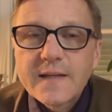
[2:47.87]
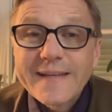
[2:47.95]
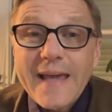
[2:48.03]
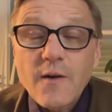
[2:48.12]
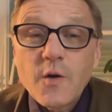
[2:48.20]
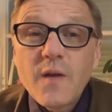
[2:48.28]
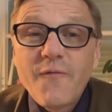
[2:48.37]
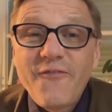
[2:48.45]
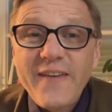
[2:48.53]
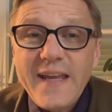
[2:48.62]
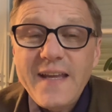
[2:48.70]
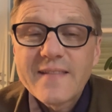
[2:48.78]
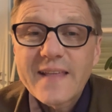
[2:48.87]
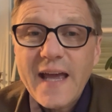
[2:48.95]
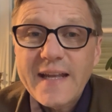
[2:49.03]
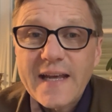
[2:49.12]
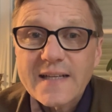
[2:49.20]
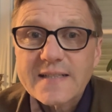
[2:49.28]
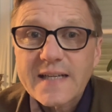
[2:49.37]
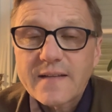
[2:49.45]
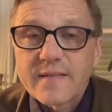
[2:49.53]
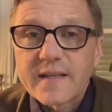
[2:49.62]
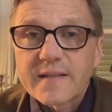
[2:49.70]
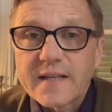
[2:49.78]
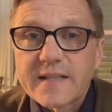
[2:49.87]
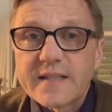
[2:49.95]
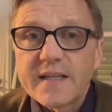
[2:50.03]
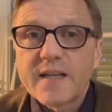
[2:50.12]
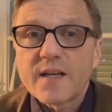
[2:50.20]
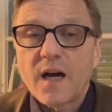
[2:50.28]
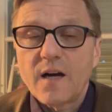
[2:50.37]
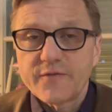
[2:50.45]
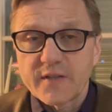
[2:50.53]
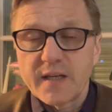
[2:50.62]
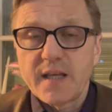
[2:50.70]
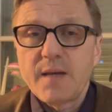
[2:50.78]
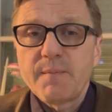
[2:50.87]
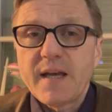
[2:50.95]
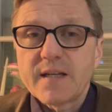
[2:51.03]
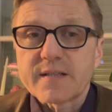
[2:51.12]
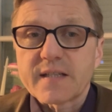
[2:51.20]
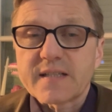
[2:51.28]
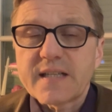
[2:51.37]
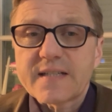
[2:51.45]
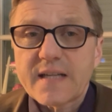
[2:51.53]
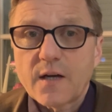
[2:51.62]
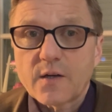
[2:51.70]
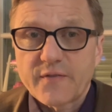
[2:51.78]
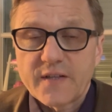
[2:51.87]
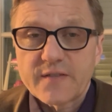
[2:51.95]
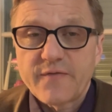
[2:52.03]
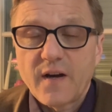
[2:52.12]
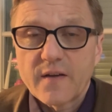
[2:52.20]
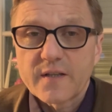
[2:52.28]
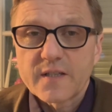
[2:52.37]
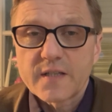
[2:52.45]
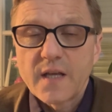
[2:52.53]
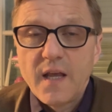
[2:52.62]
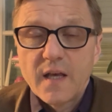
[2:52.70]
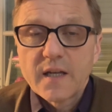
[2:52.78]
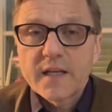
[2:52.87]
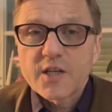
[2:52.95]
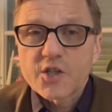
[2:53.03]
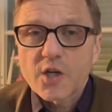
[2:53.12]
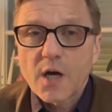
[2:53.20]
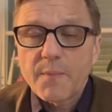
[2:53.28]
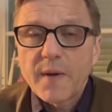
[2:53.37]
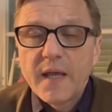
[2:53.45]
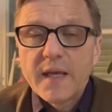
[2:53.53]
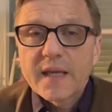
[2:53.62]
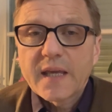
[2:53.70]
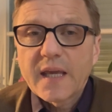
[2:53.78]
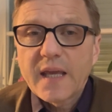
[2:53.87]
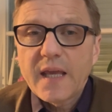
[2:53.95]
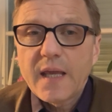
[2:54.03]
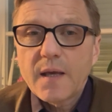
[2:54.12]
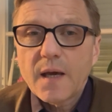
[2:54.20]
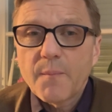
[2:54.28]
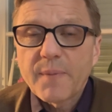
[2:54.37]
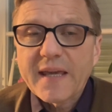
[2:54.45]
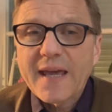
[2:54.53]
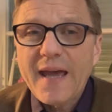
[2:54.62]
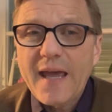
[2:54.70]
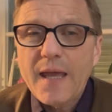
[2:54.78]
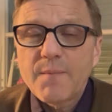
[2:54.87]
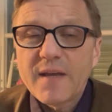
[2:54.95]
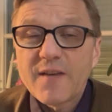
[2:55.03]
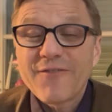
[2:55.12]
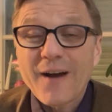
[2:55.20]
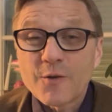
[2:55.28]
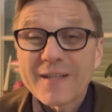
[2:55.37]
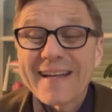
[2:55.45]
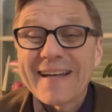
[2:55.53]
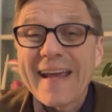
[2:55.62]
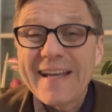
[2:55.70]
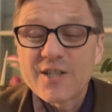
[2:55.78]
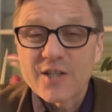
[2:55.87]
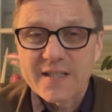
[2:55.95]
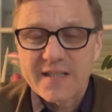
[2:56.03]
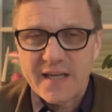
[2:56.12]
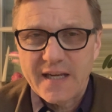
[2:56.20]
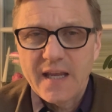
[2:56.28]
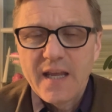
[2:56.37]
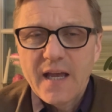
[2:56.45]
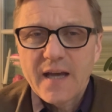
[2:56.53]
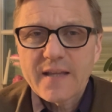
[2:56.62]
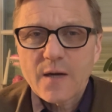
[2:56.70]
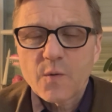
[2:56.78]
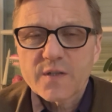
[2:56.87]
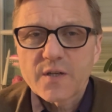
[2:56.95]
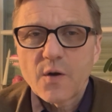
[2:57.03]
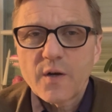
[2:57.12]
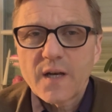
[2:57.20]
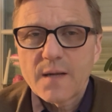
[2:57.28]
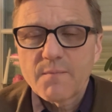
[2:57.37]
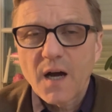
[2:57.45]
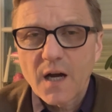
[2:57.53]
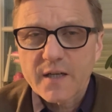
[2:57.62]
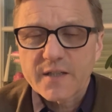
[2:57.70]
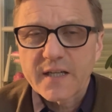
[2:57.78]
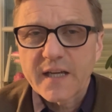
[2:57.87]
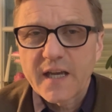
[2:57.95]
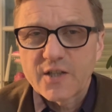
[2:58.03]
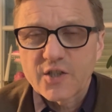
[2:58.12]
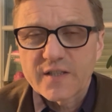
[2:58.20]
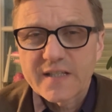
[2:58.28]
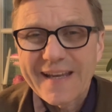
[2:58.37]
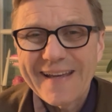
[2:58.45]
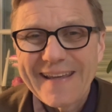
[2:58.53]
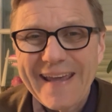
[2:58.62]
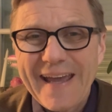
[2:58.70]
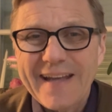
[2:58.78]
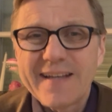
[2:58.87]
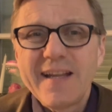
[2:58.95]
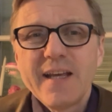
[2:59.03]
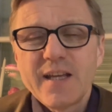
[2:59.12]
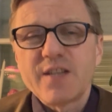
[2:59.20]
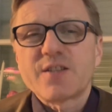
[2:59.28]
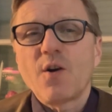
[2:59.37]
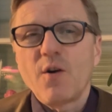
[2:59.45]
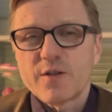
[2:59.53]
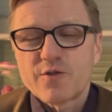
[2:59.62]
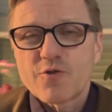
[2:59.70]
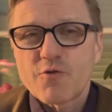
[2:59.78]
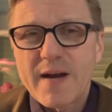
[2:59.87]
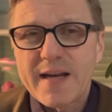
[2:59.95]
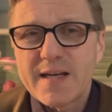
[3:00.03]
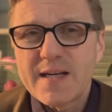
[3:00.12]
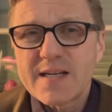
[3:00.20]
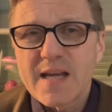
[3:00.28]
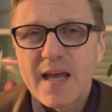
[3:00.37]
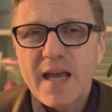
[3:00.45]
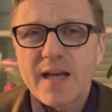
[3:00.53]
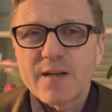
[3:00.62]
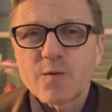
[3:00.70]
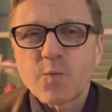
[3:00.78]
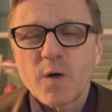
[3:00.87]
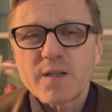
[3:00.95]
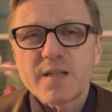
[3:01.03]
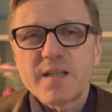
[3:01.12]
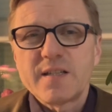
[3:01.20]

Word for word: Gary Vee then had a second thing that he did after he made a success out of his father's liquor shop he uh, became, he founded an agency, and that was an online marketing agency. Again, he saw a trend, and what he